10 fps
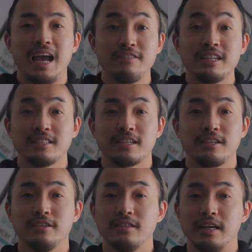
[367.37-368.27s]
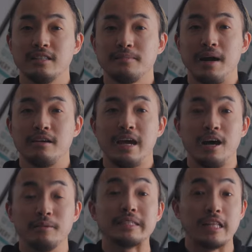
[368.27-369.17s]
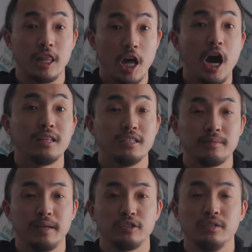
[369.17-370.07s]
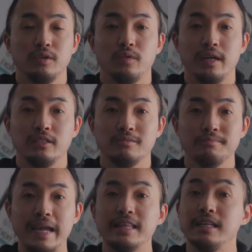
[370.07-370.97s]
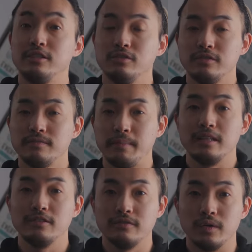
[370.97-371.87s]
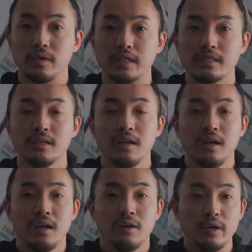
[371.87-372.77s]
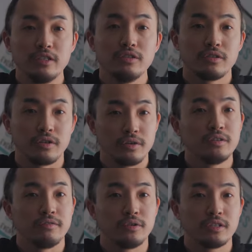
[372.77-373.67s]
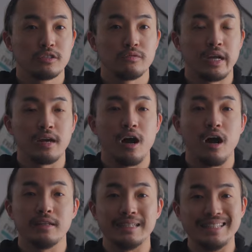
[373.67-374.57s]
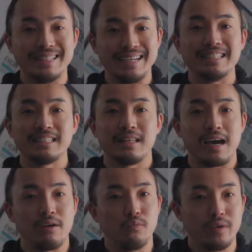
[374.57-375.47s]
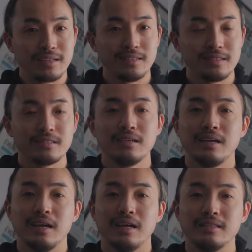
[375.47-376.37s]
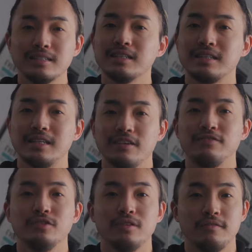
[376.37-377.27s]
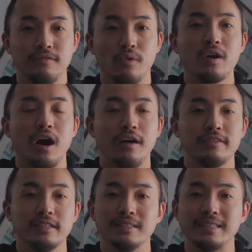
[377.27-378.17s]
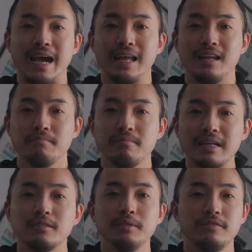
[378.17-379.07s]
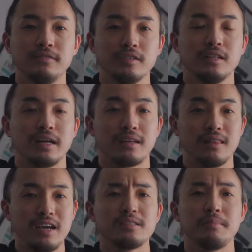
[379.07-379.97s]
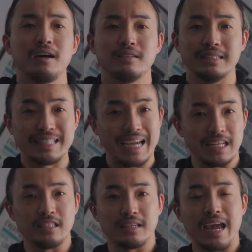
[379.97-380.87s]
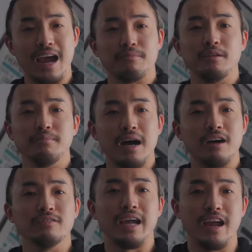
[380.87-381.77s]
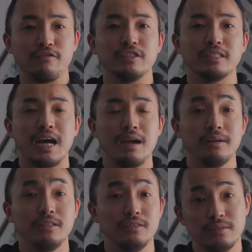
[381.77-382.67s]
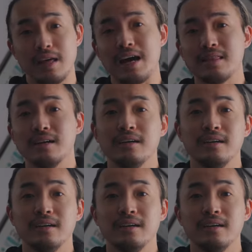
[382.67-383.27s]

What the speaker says: Having a secured lens mount helps a lot, especially when you mainly use manual focus. When you turn the focus ring on a lens that wiggles, it doesn't give you the full confidence, and it makes me feel like the lens mount is hitting the camera mount every time I do that.